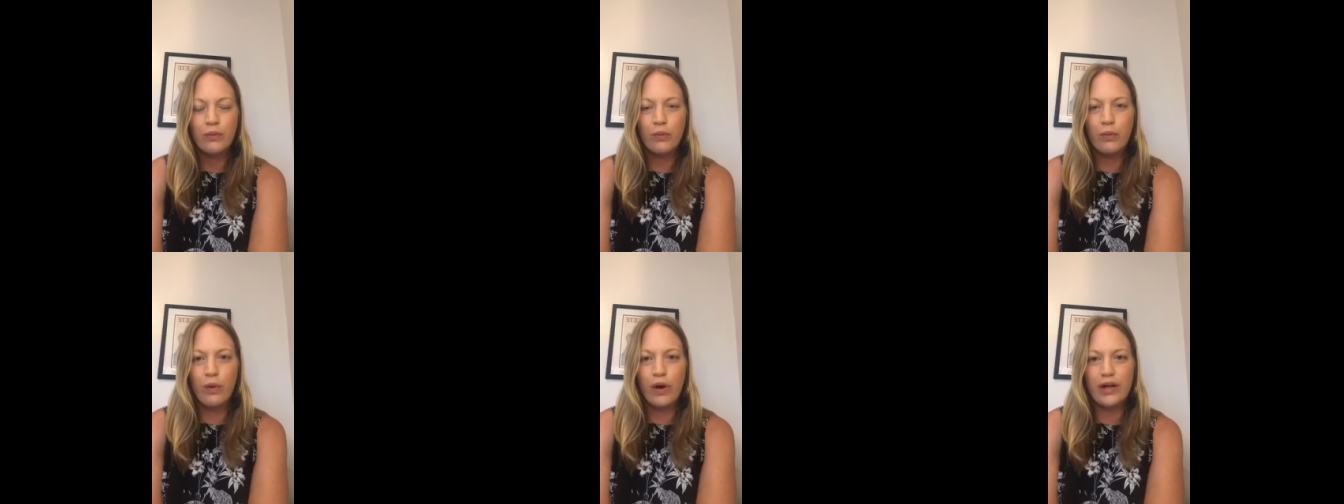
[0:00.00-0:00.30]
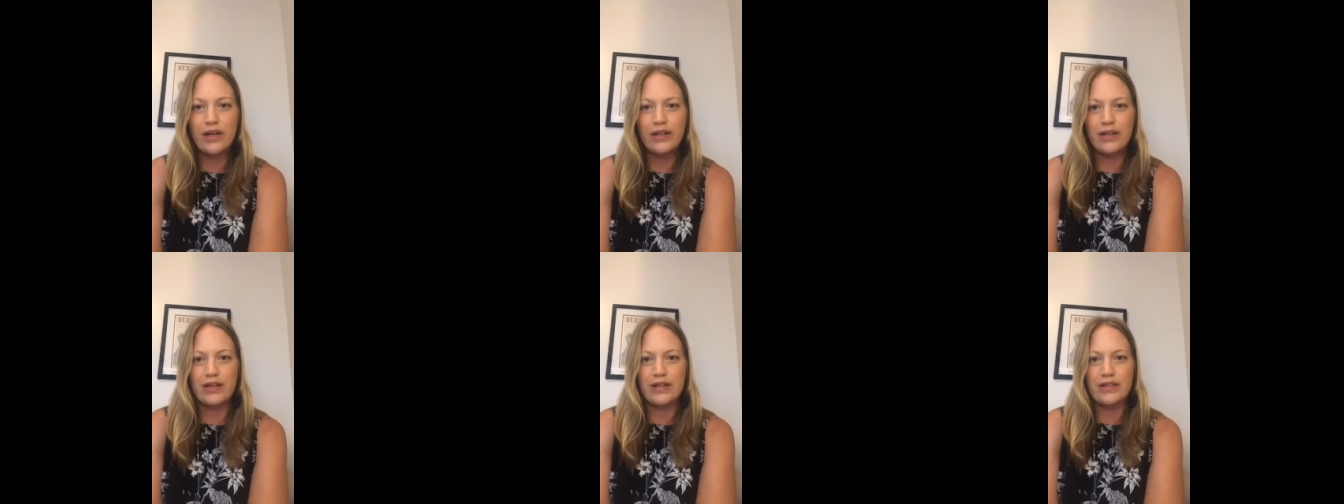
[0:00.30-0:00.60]
what
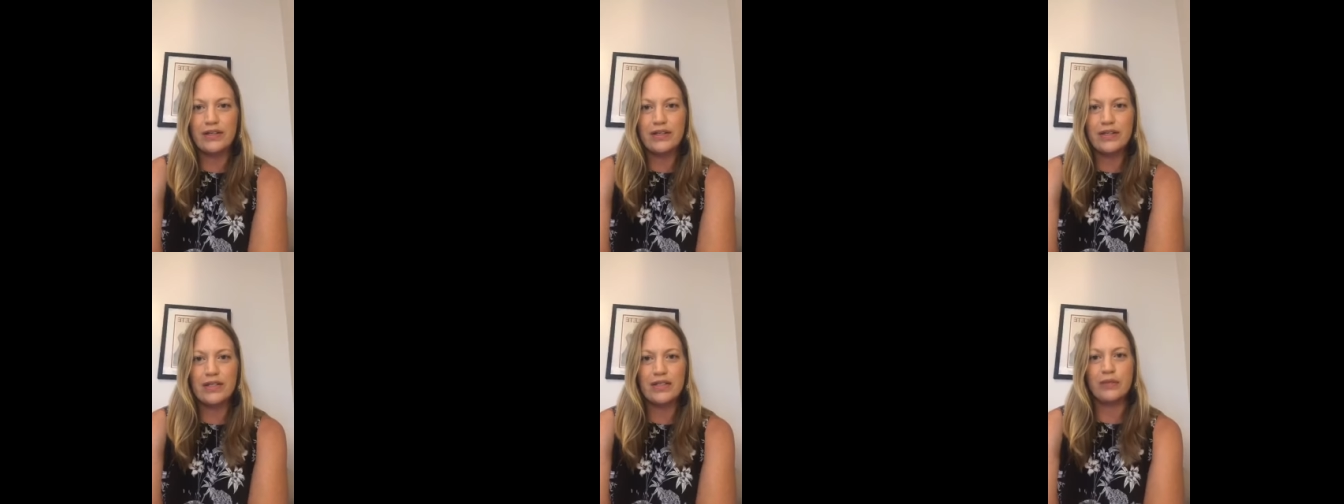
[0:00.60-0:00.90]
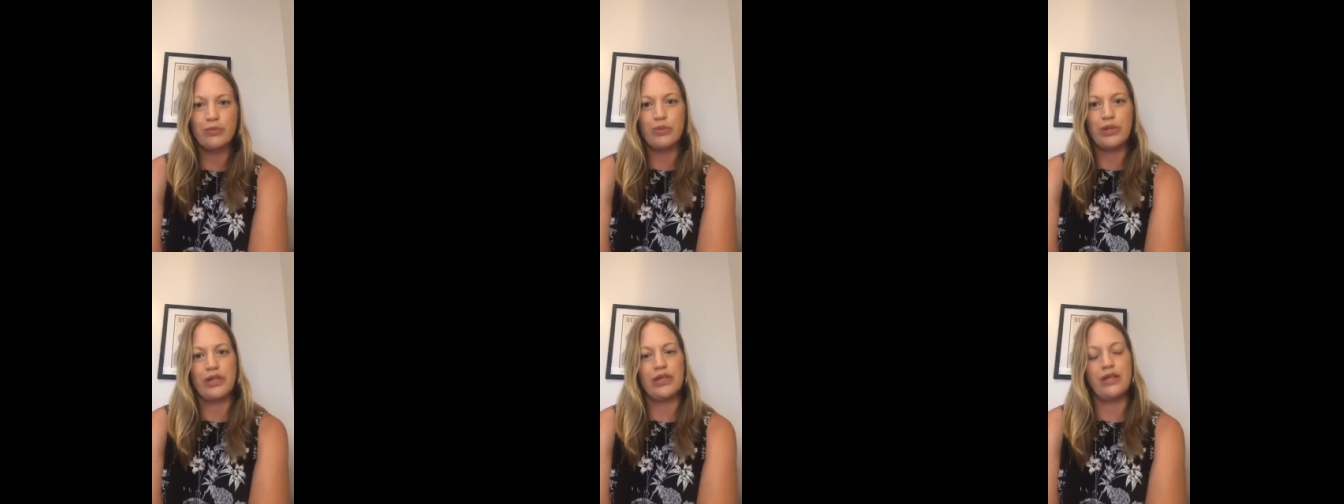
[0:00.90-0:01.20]
it is to
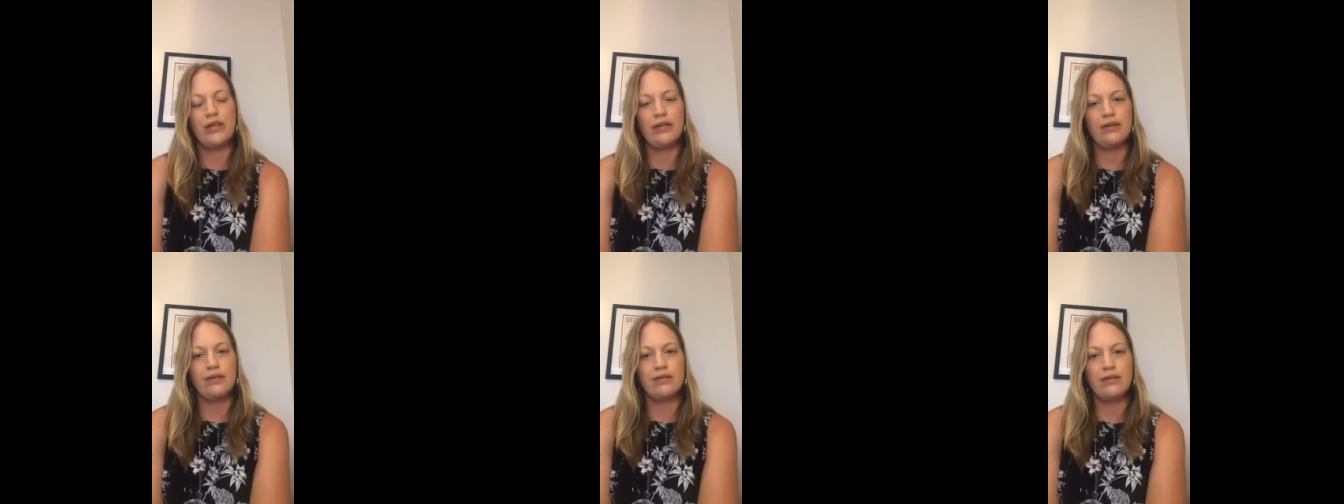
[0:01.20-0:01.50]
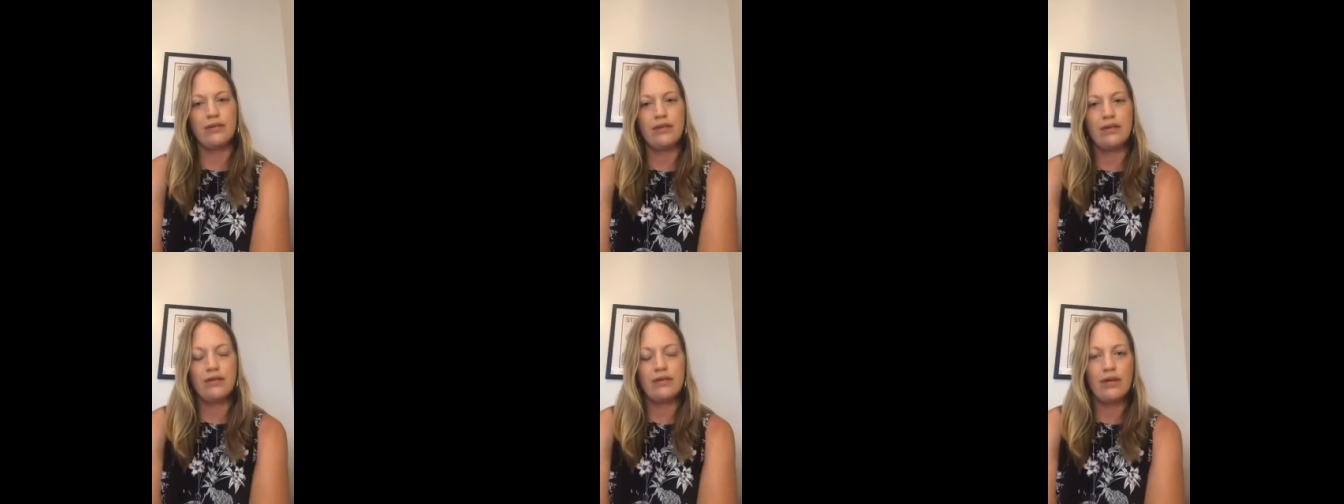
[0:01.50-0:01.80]
be
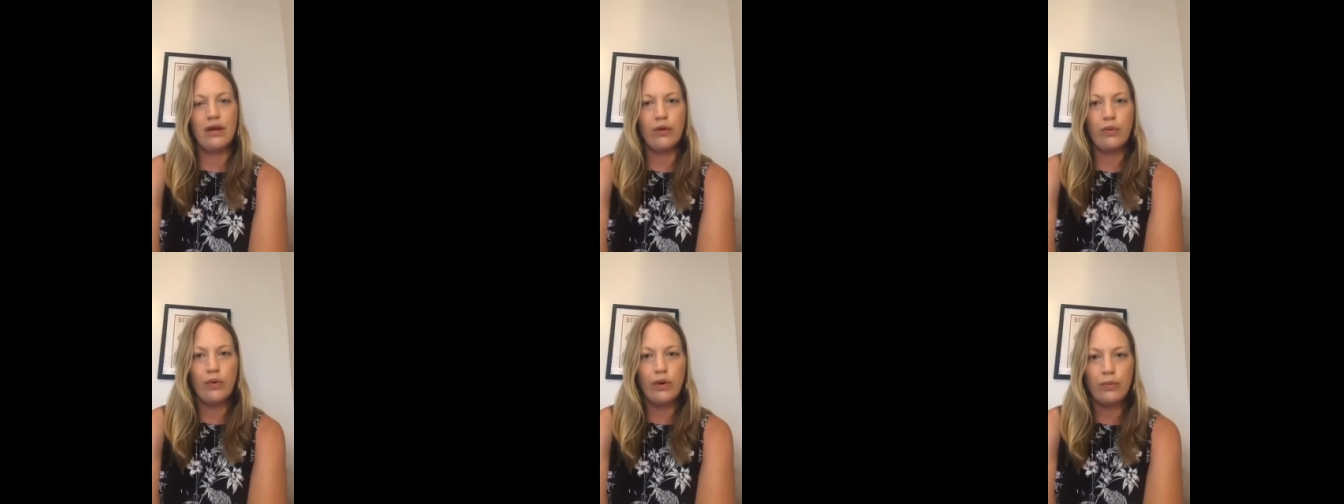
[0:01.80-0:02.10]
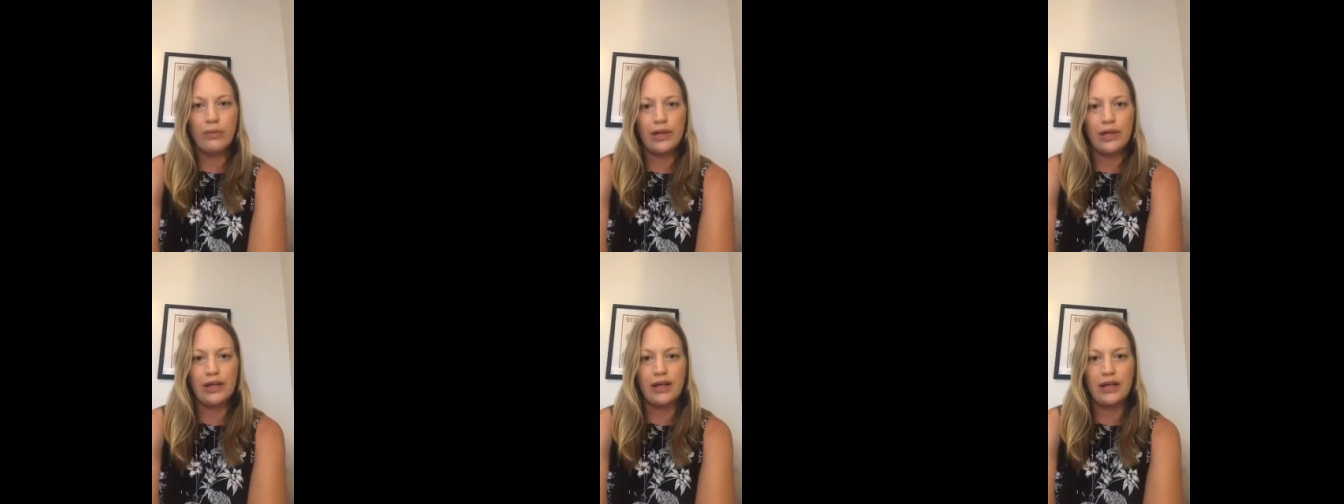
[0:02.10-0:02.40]
a
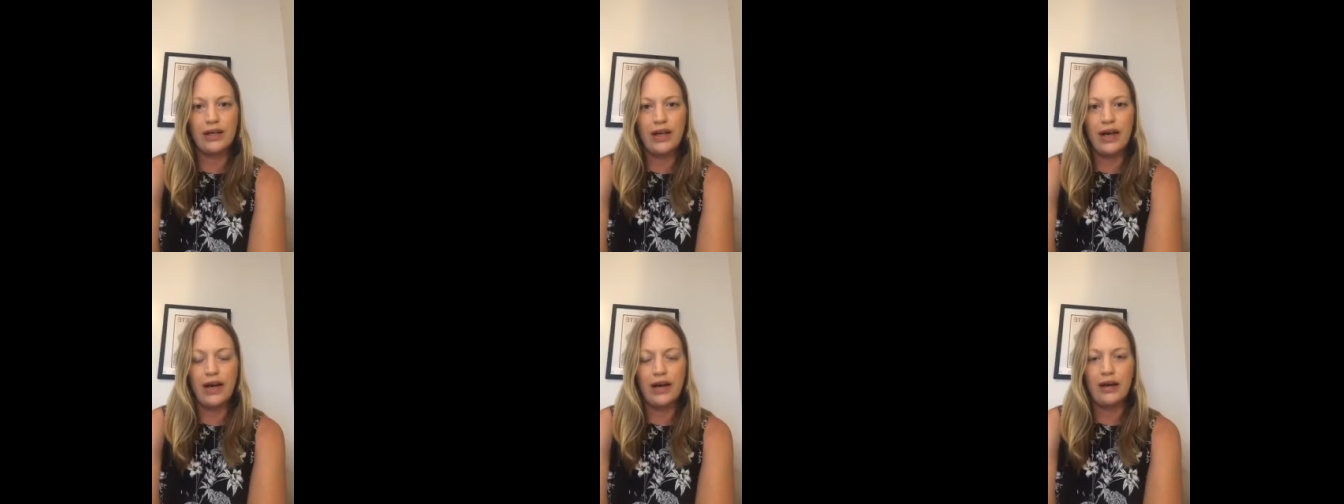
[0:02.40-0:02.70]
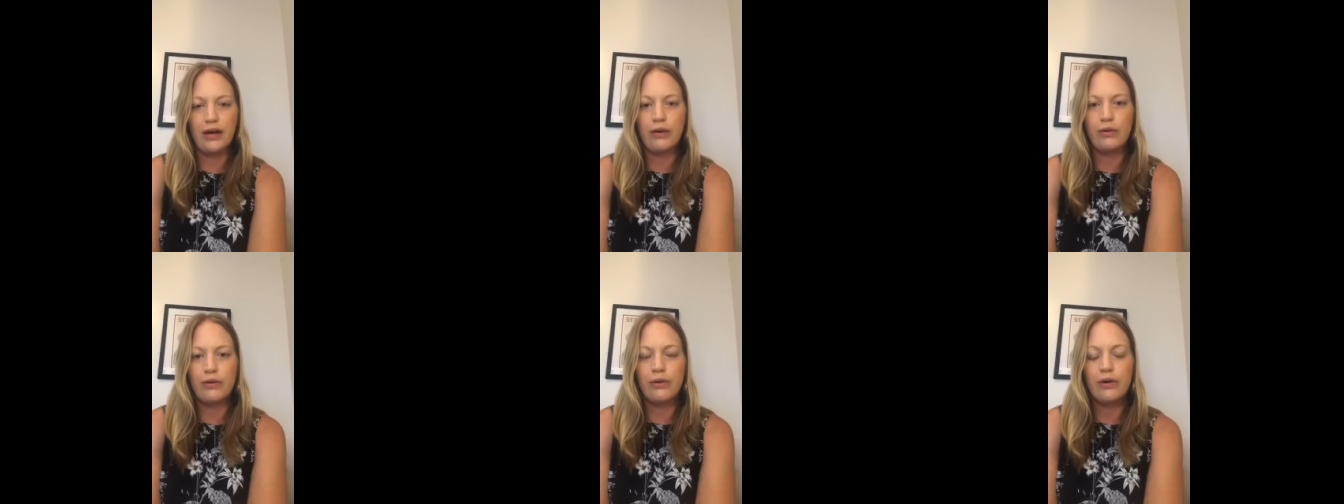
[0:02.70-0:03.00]
woman and
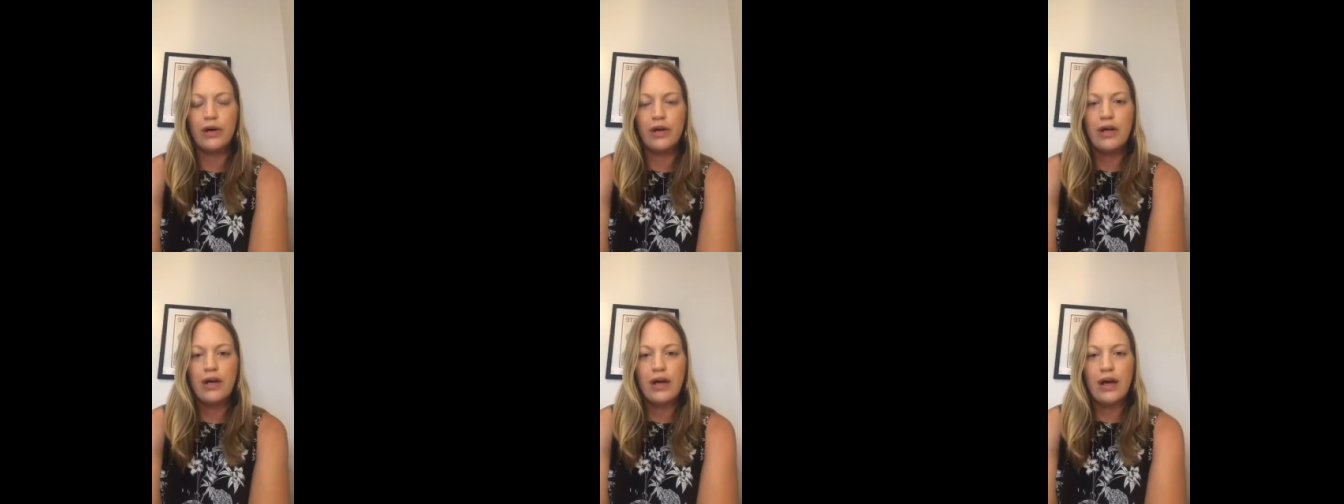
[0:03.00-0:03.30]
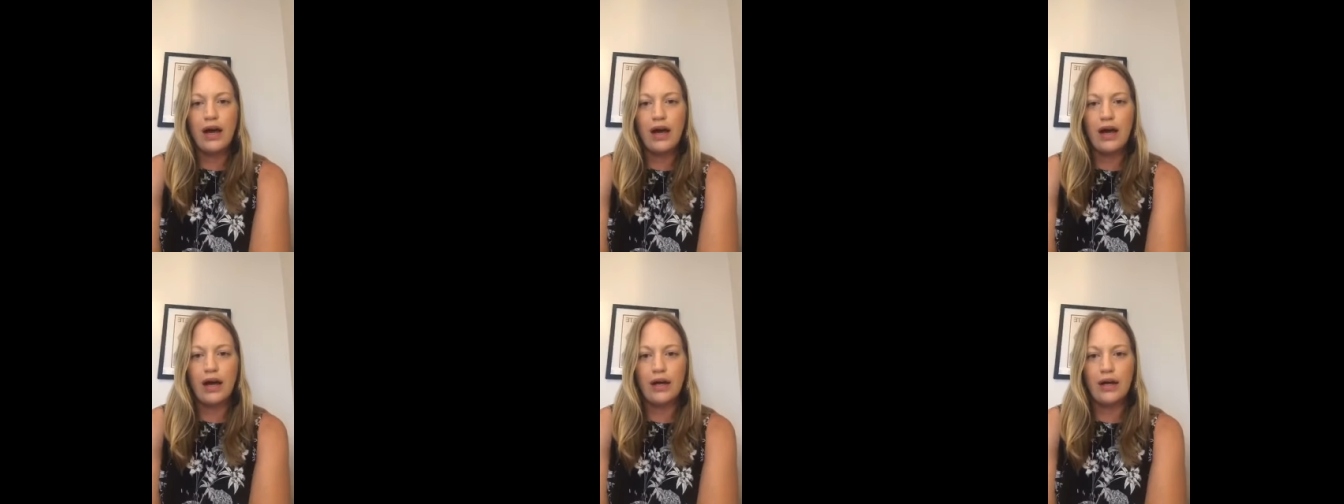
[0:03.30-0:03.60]
how
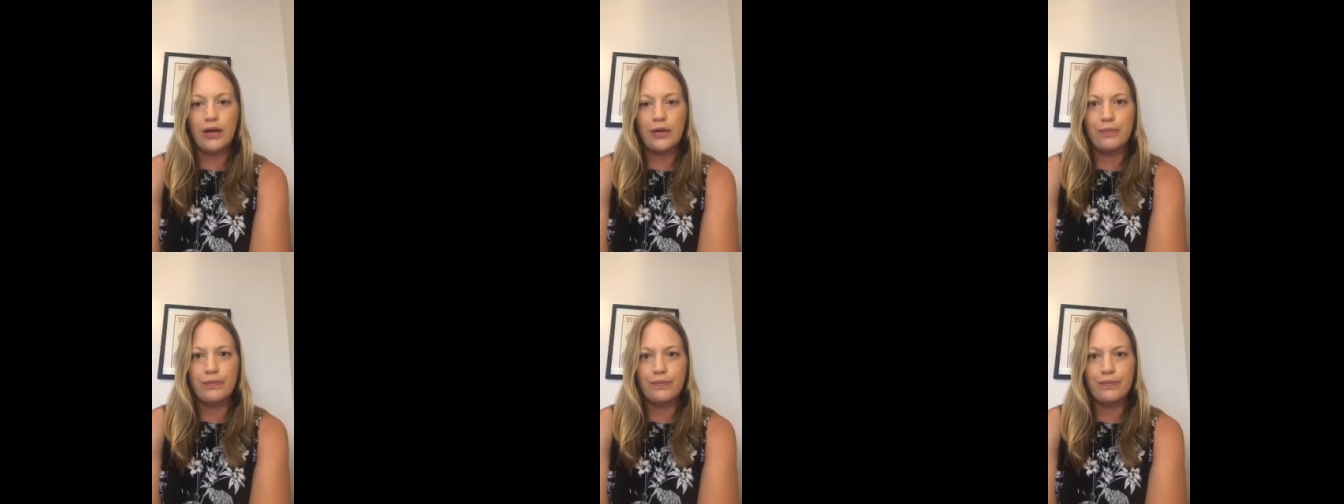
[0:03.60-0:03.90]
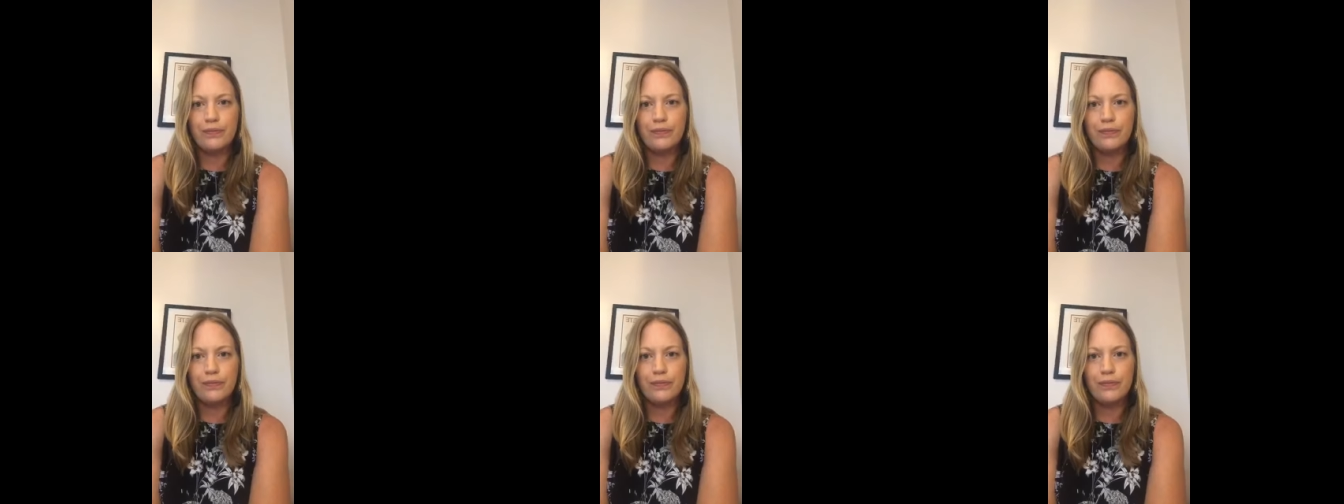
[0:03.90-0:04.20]

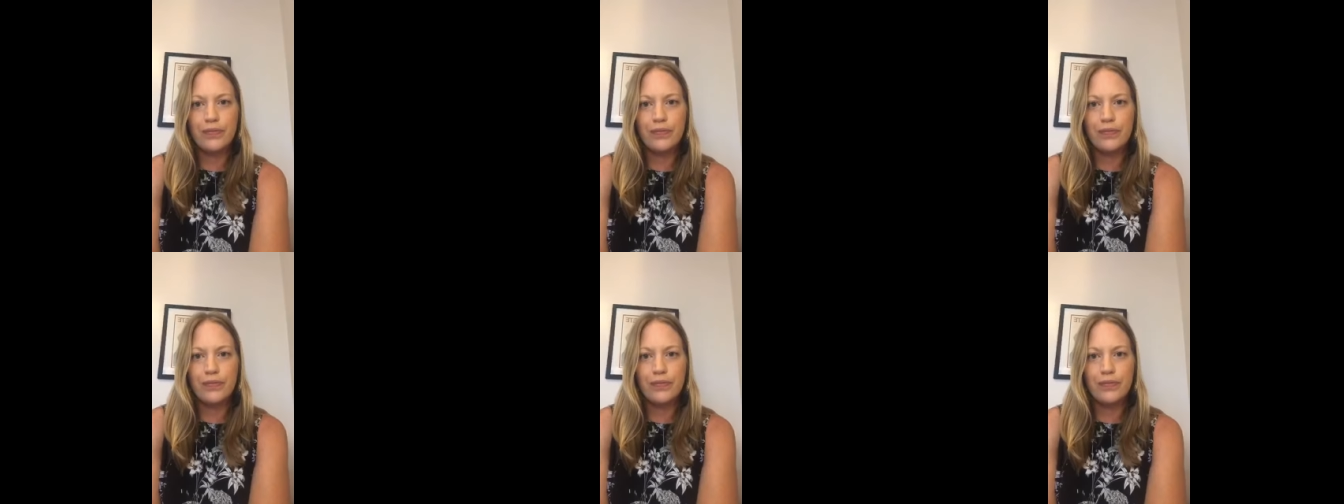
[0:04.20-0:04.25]
um,